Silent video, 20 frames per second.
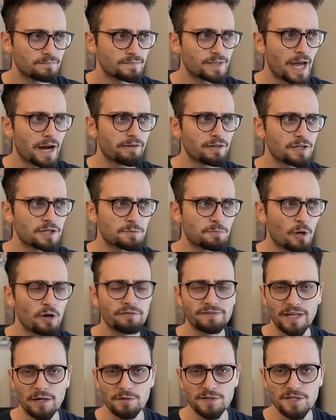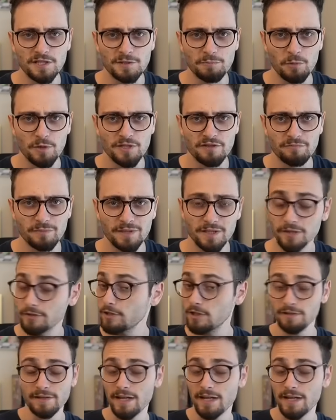Garry Kasparov down six points of material,